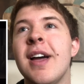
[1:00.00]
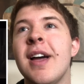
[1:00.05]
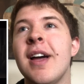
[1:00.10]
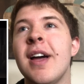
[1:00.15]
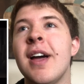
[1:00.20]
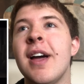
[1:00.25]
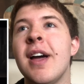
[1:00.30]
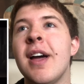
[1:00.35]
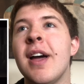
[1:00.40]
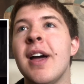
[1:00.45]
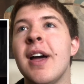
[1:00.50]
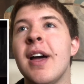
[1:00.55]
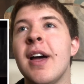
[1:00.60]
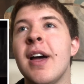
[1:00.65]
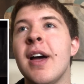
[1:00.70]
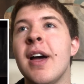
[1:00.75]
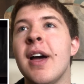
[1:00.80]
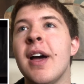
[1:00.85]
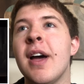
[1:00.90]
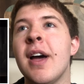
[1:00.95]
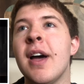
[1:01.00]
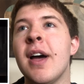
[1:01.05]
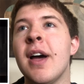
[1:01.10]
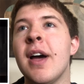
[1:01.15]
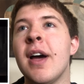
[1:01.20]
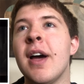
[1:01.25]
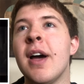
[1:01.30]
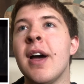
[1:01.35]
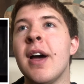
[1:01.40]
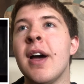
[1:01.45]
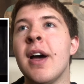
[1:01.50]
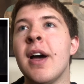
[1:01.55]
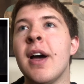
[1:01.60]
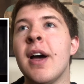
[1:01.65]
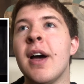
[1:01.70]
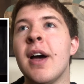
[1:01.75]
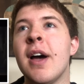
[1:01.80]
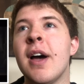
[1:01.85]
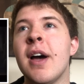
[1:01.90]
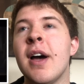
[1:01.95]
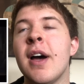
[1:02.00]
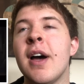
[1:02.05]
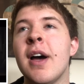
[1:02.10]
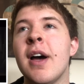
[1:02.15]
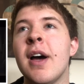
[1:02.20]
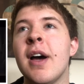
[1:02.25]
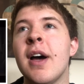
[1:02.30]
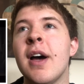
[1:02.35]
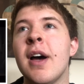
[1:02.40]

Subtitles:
(silence)